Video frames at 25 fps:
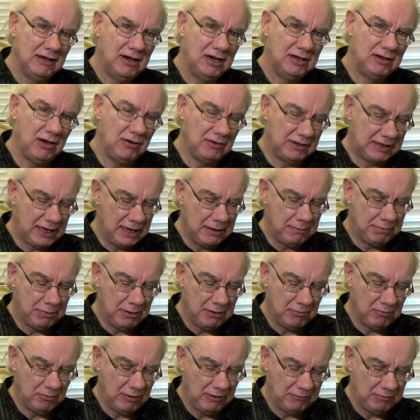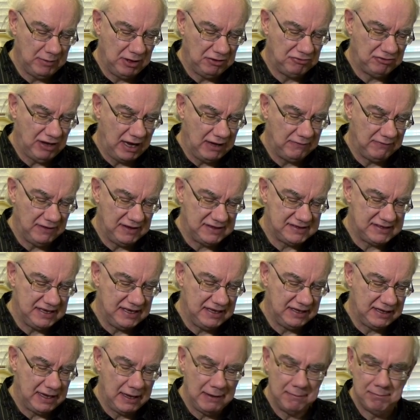I don't keep it with me
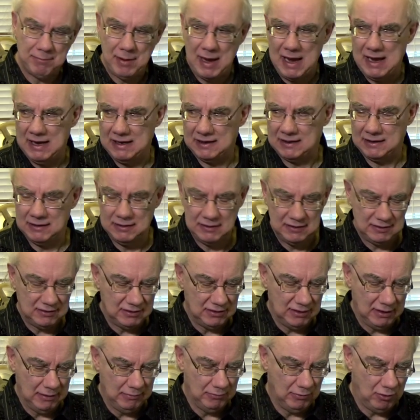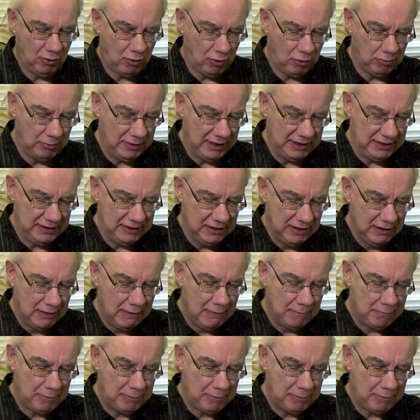JVC kit bag or me